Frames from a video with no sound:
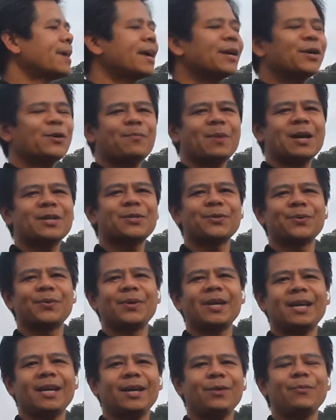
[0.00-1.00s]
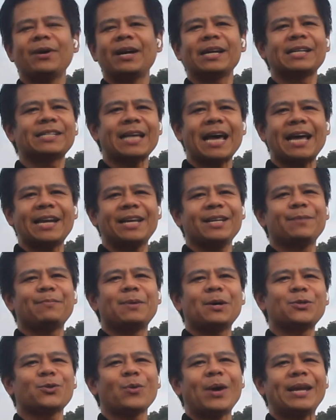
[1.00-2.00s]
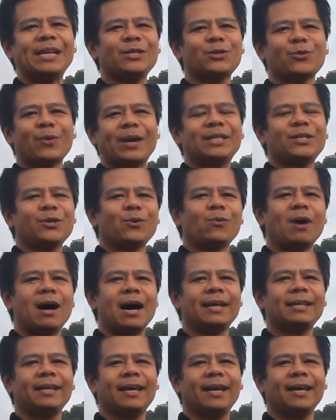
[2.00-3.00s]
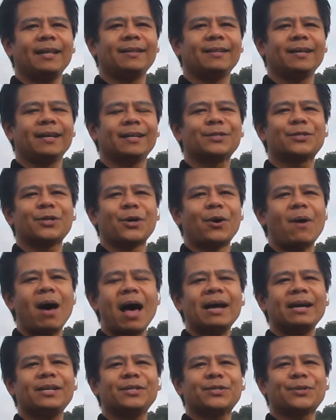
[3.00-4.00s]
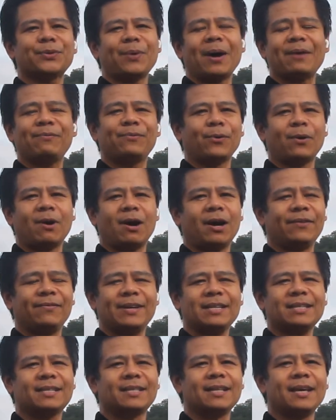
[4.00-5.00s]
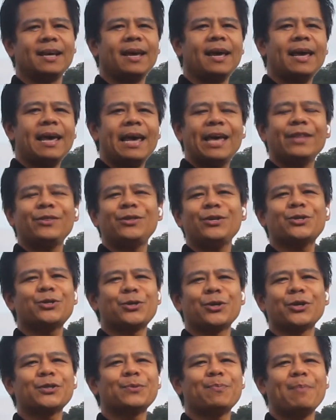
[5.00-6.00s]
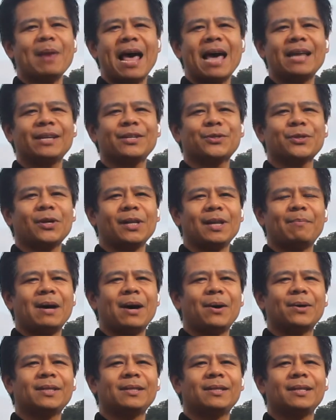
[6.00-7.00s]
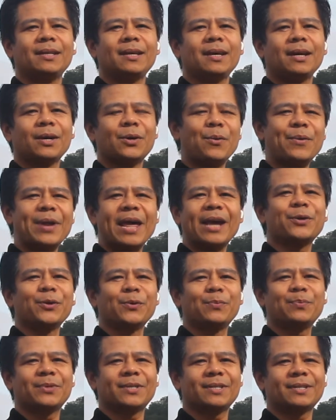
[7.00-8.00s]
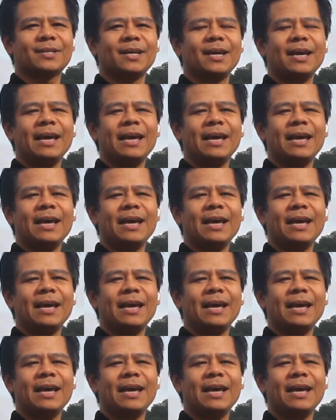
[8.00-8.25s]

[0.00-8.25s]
Thank you, Pastor Ricky. We're excited about 2021, and Tauranga is ripe for harvest. And this church plan is all about connect groups,